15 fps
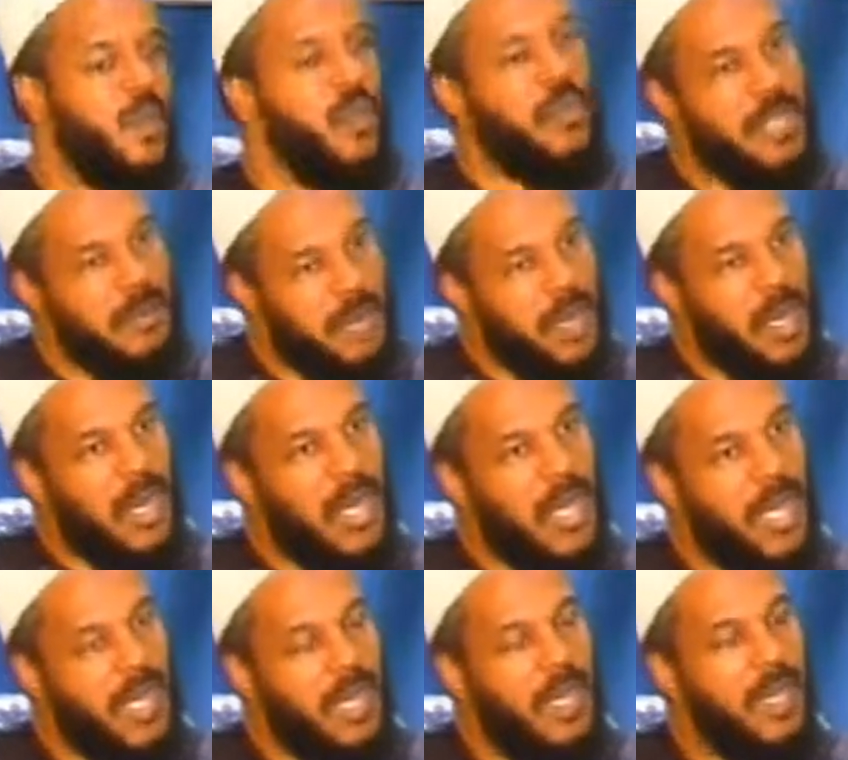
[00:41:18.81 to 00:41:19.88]
So
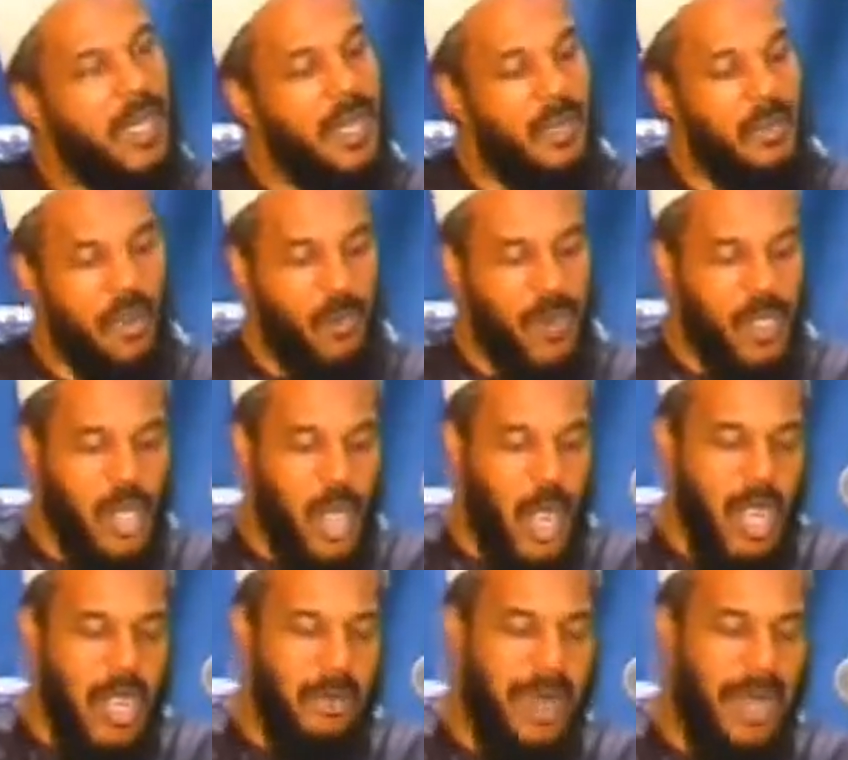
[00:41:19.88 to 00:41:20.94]
similarly, when we
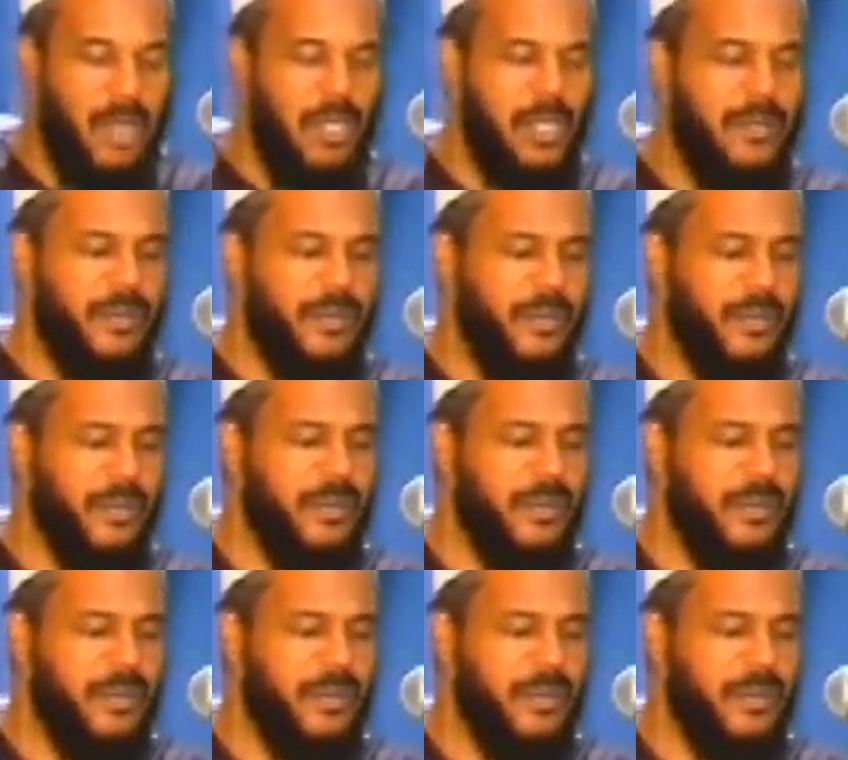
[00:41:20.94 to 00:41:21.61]
talk about